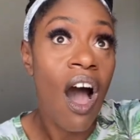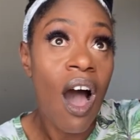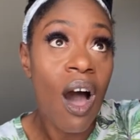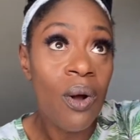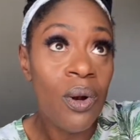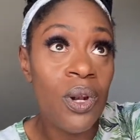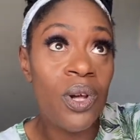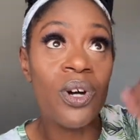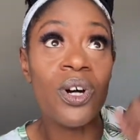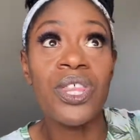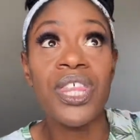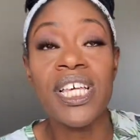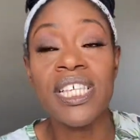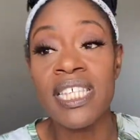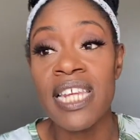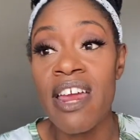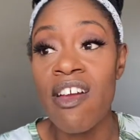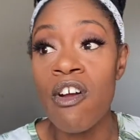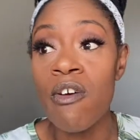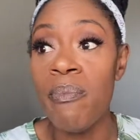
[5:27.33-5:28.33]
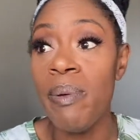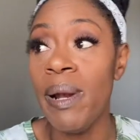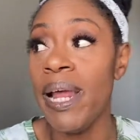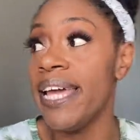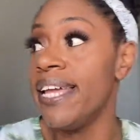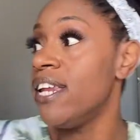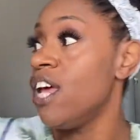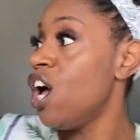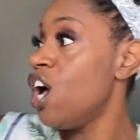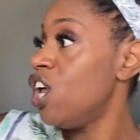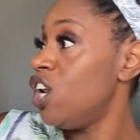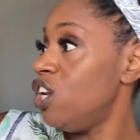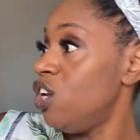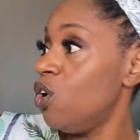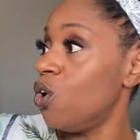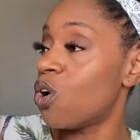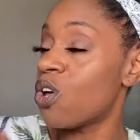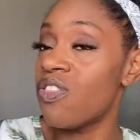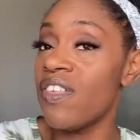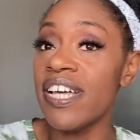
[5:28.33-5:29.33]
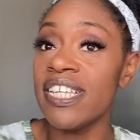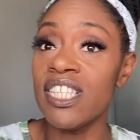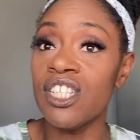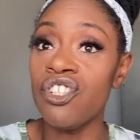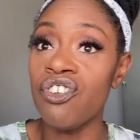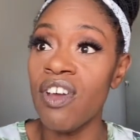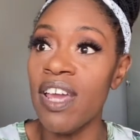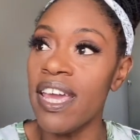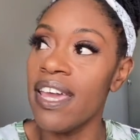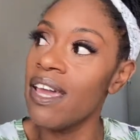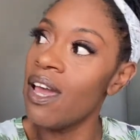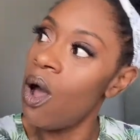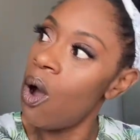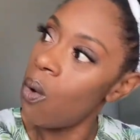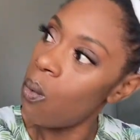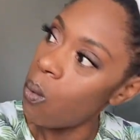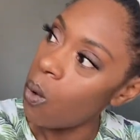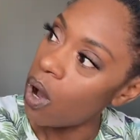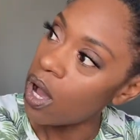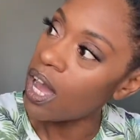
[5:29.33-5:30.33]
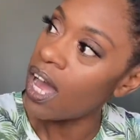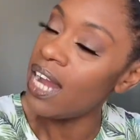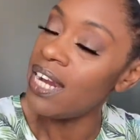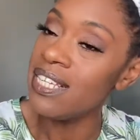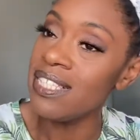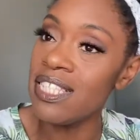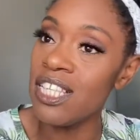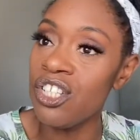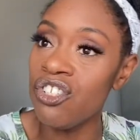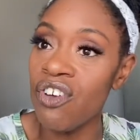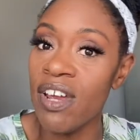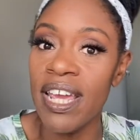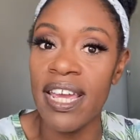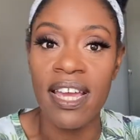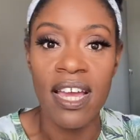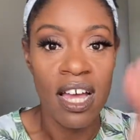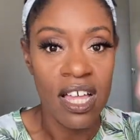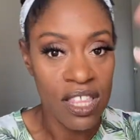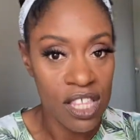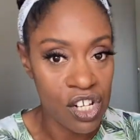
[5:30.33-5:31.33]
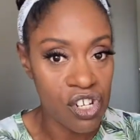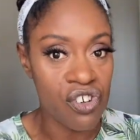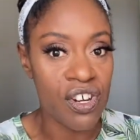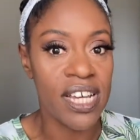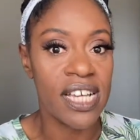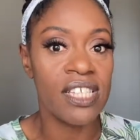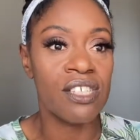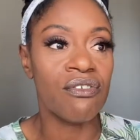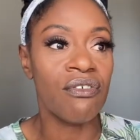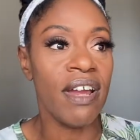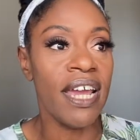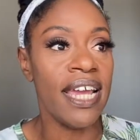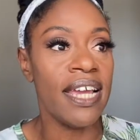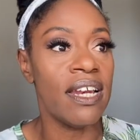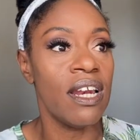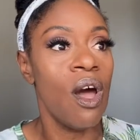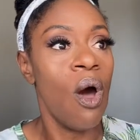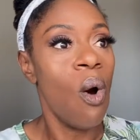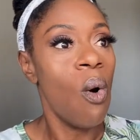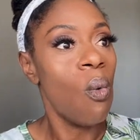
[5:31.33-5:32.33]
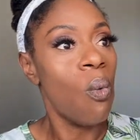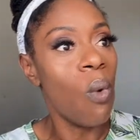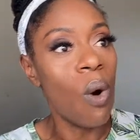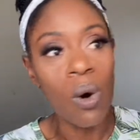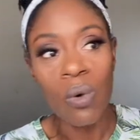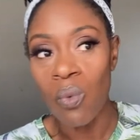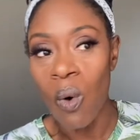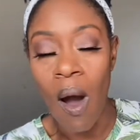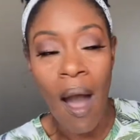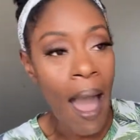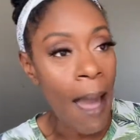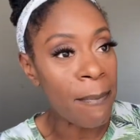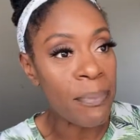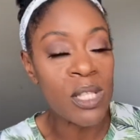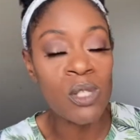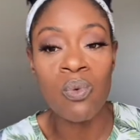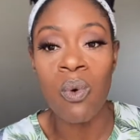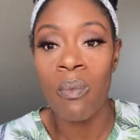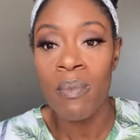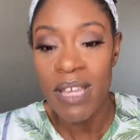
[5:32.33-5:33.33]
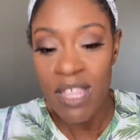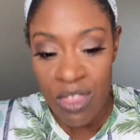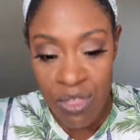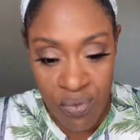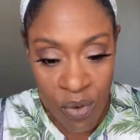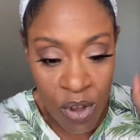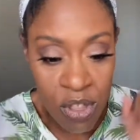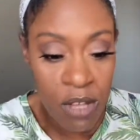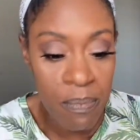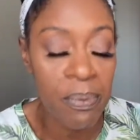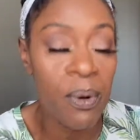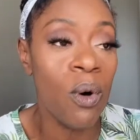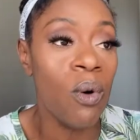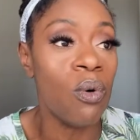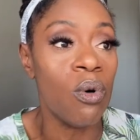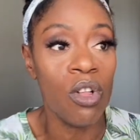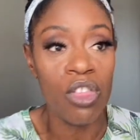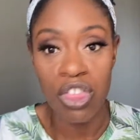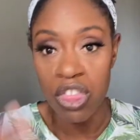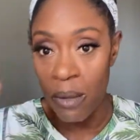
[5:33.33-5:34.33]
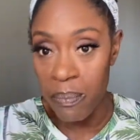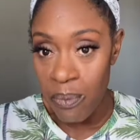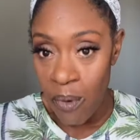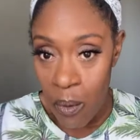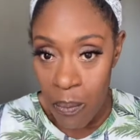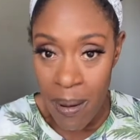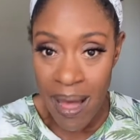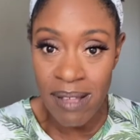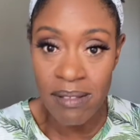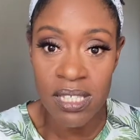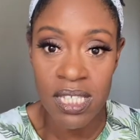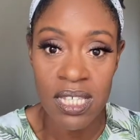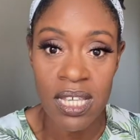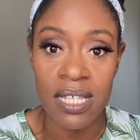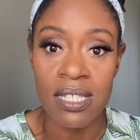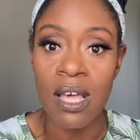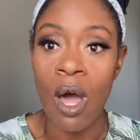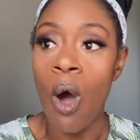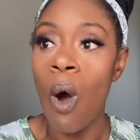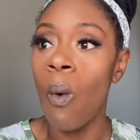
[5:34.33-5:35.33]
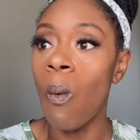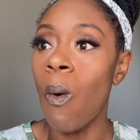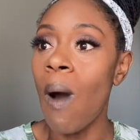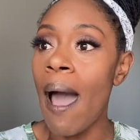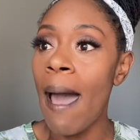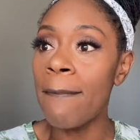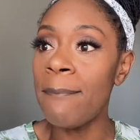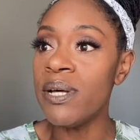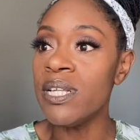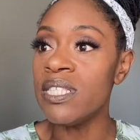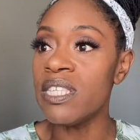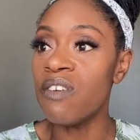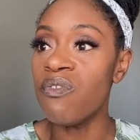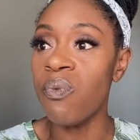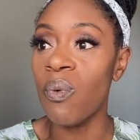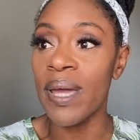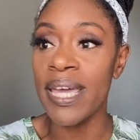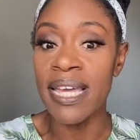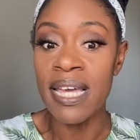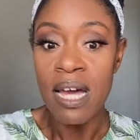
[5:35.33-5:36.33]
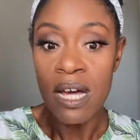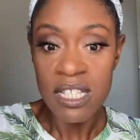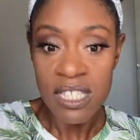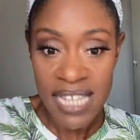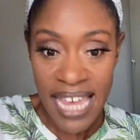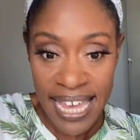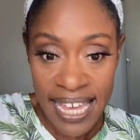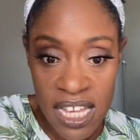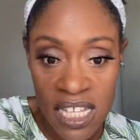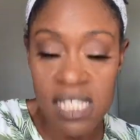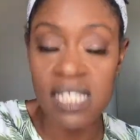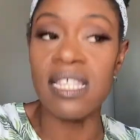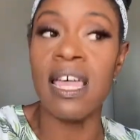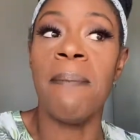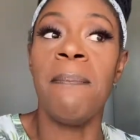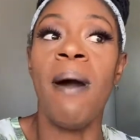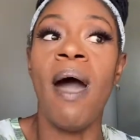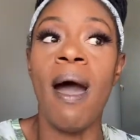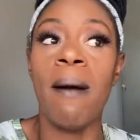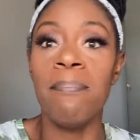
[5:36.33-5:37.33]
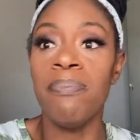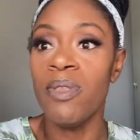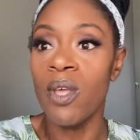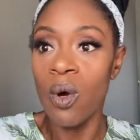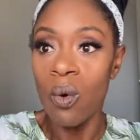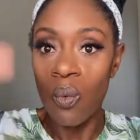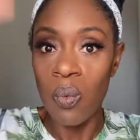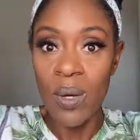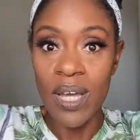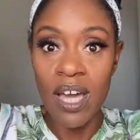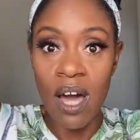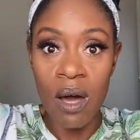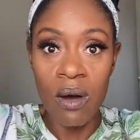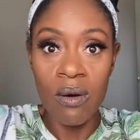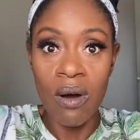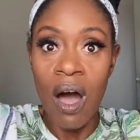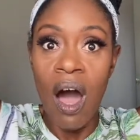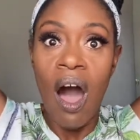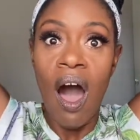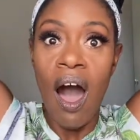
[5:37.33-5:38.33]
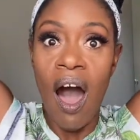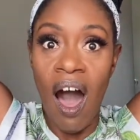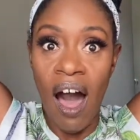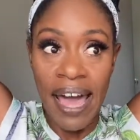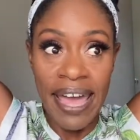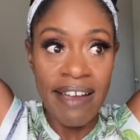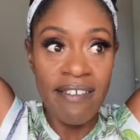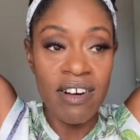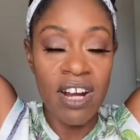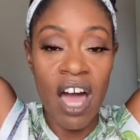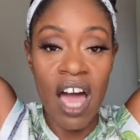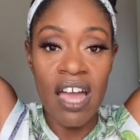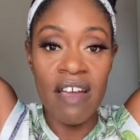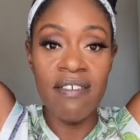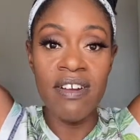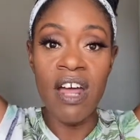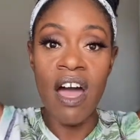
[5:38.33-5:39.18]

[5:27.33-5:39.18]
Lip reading: Oh, look, there's an airplane. Look, there's a tree. What color's the tree? The tree is green. What happens when we throw the ball? The ball bounces. What happens if we take a step up? We go higher and higher and